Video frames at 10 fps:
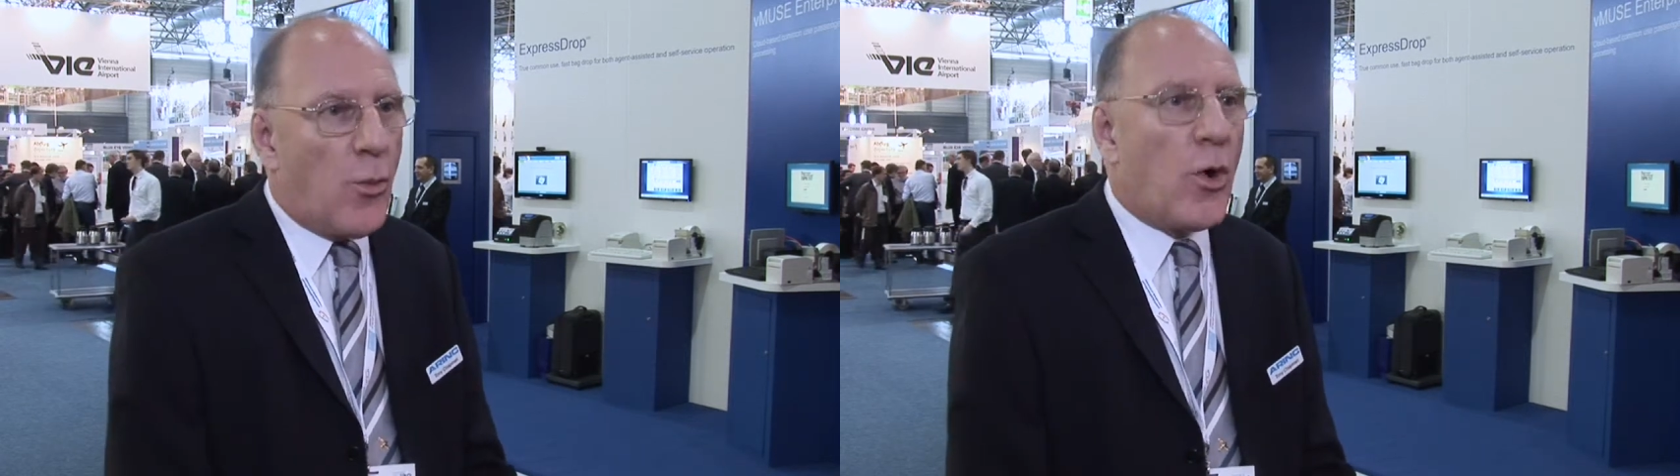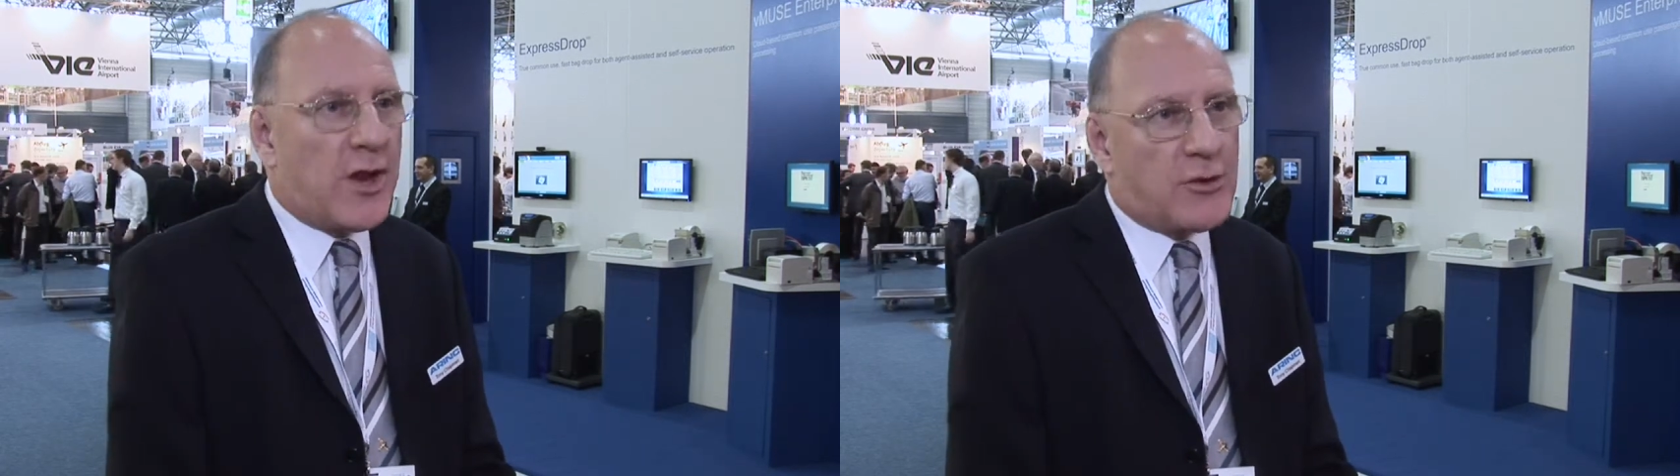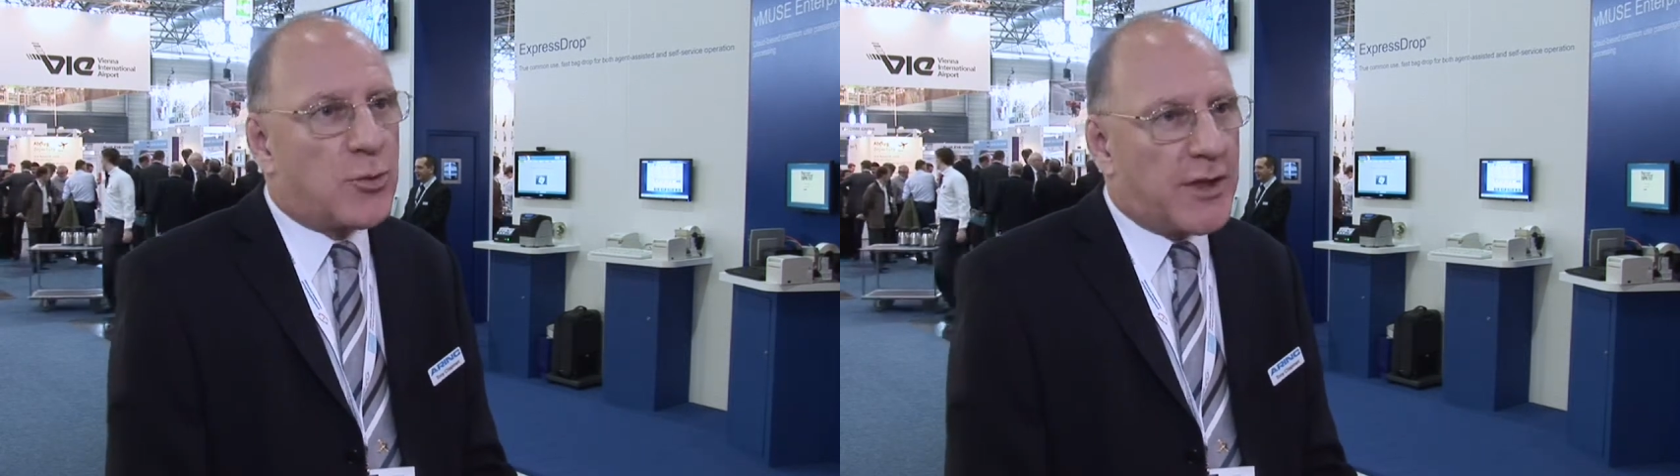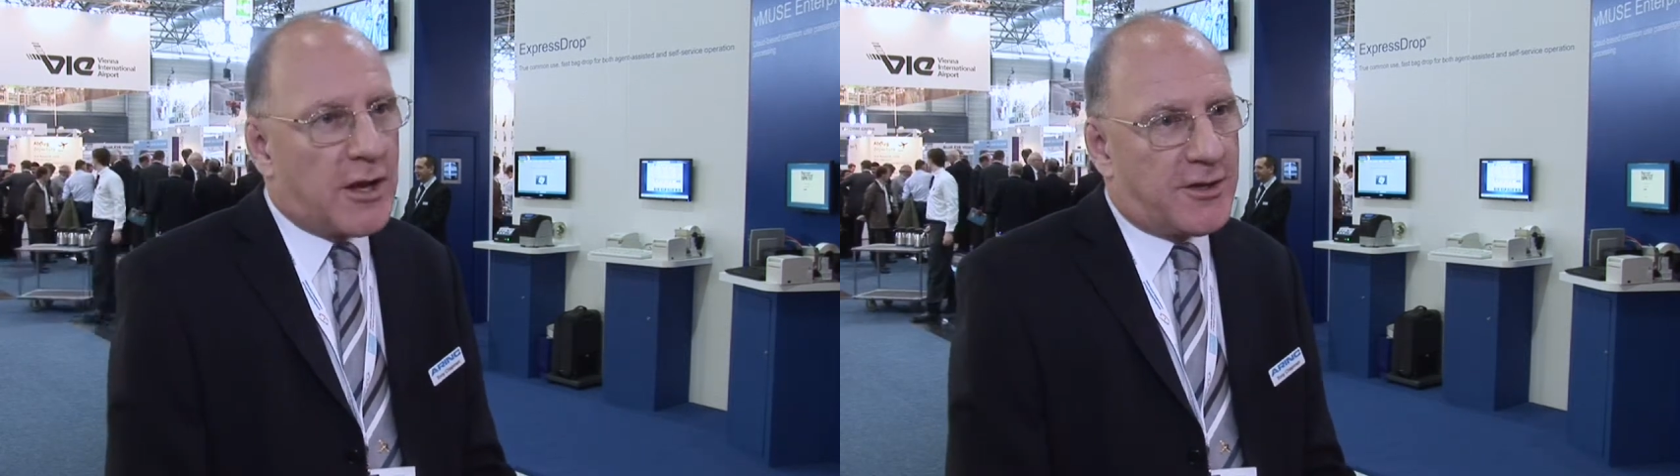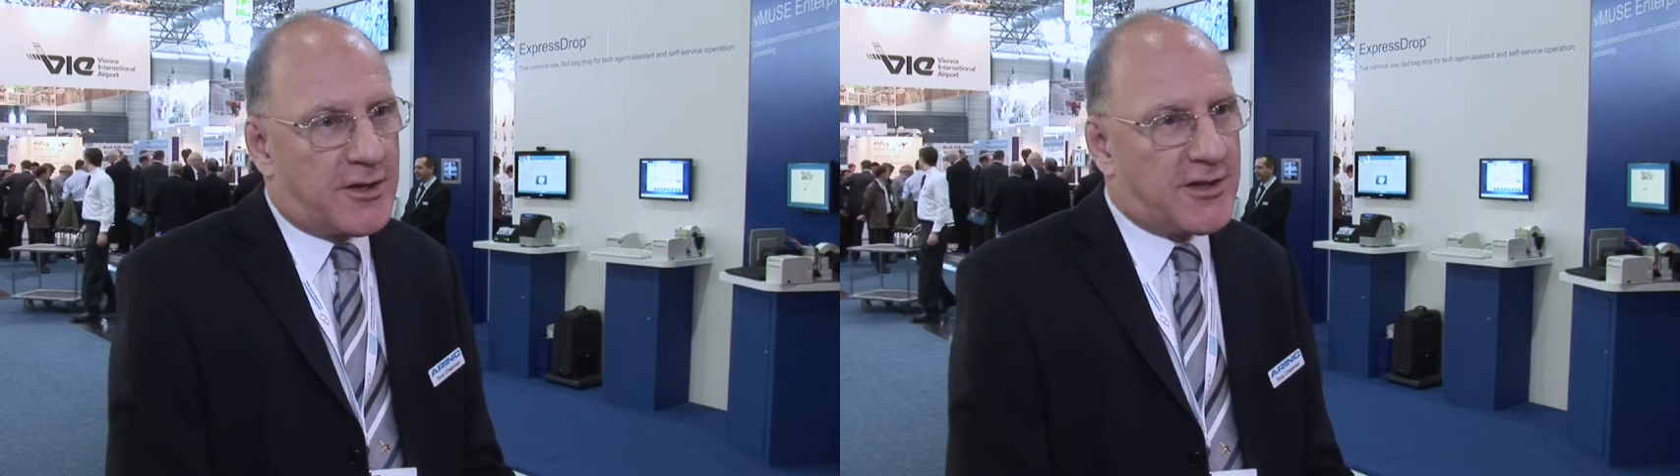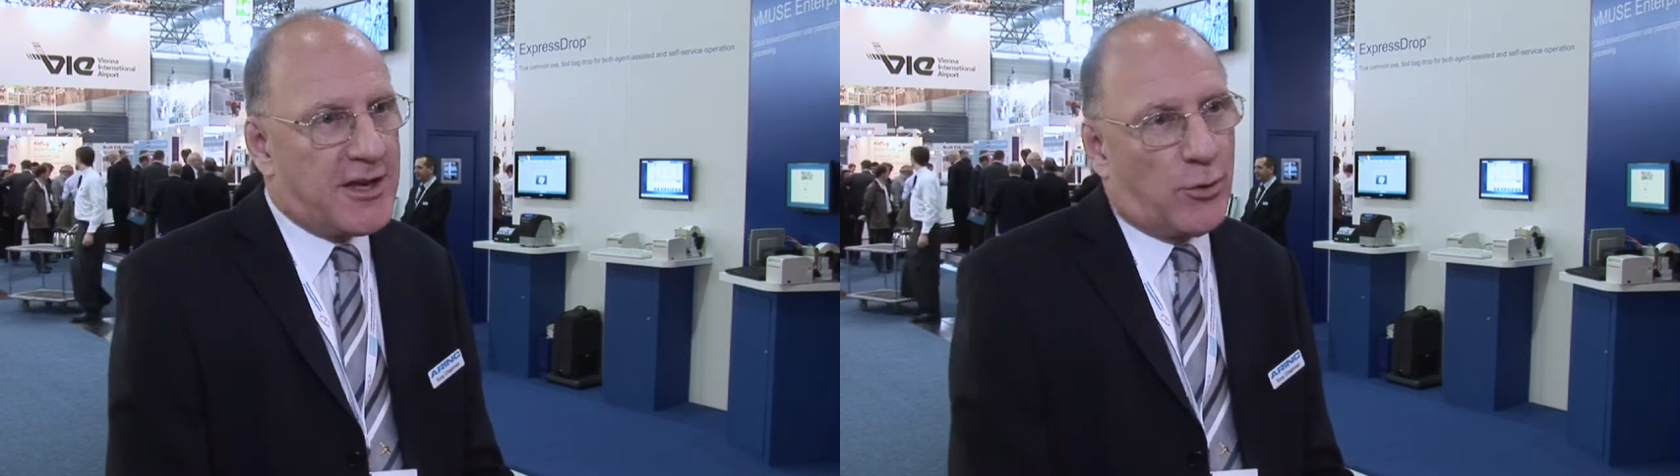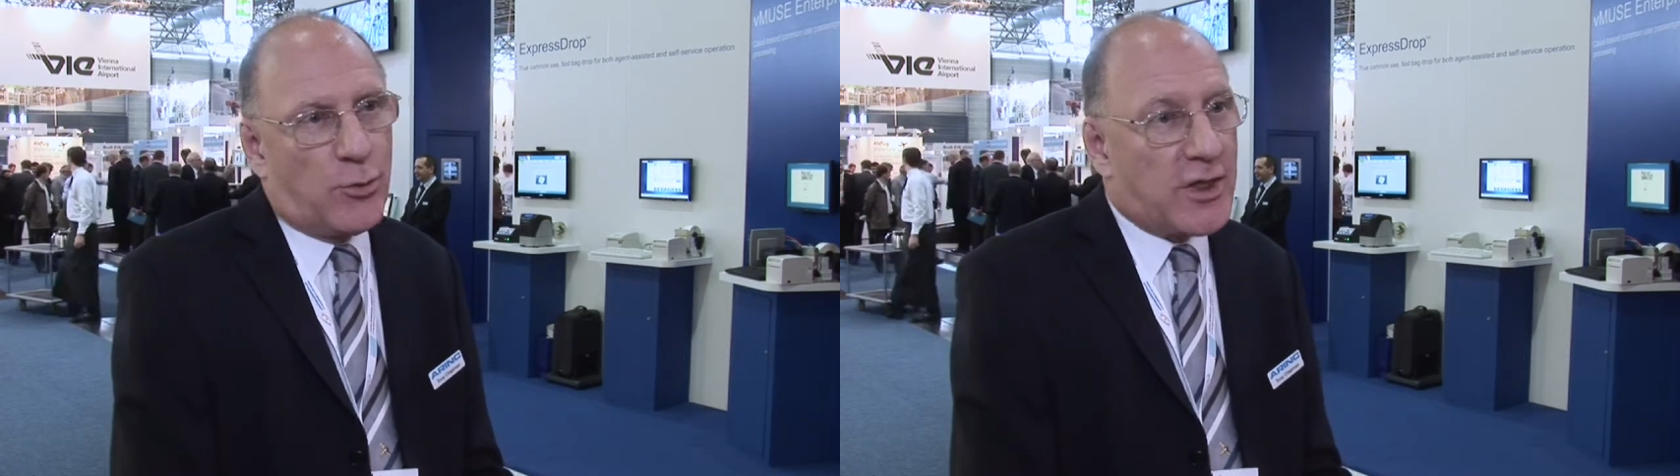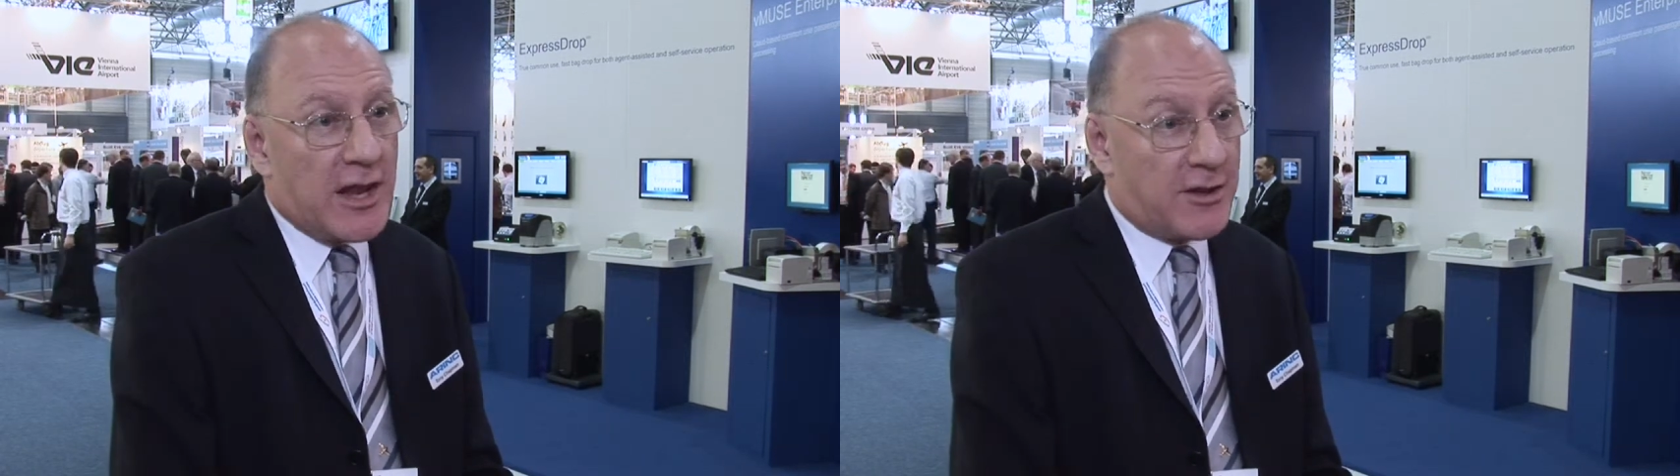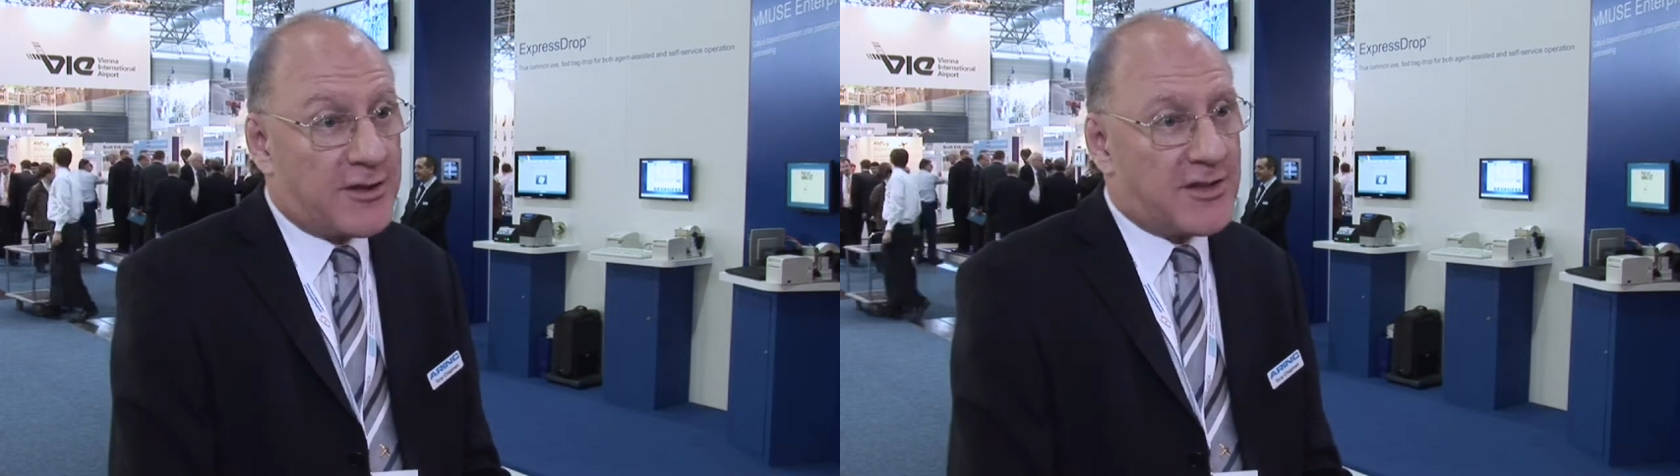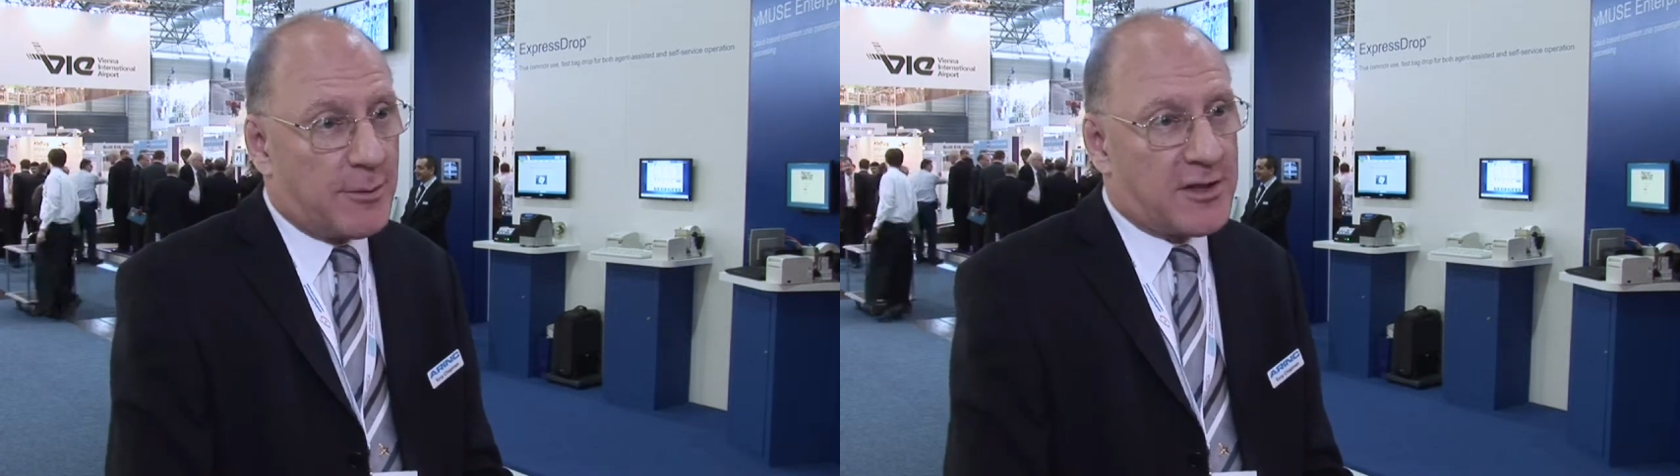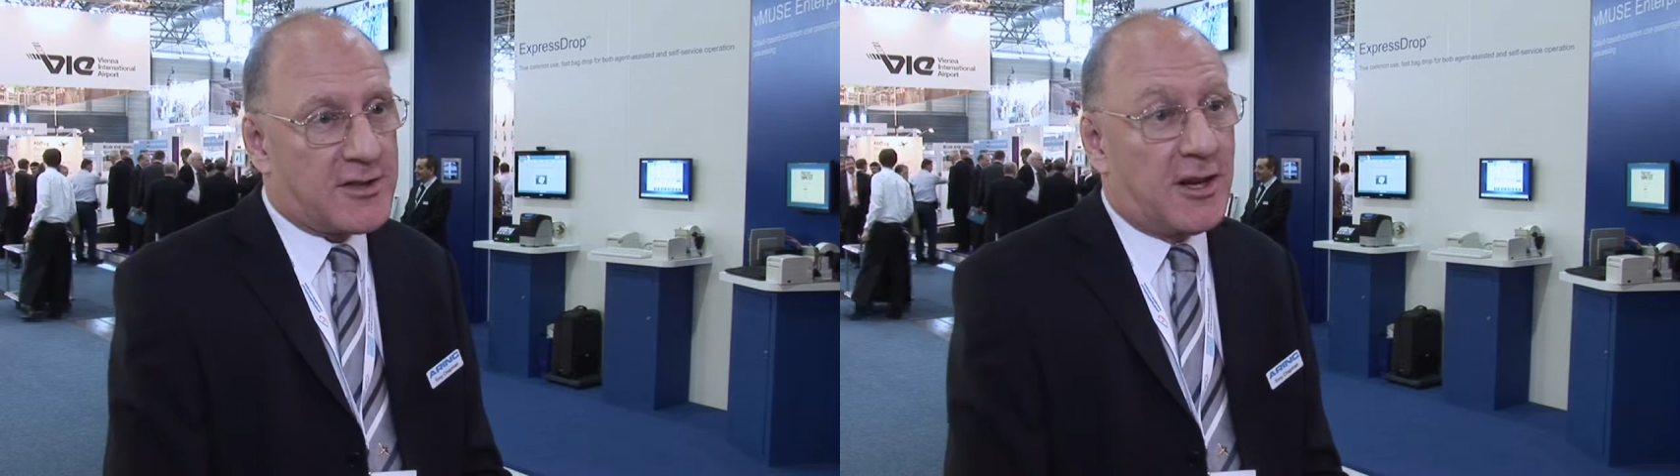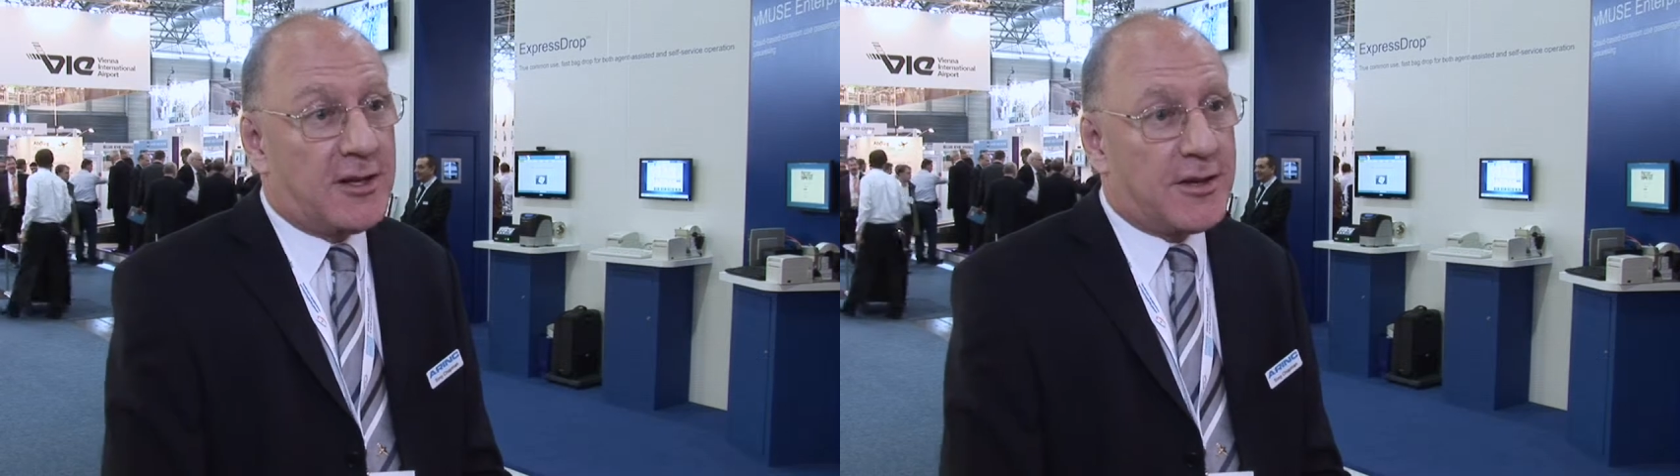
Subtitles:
what else would they like to see, or would they like to see something slightly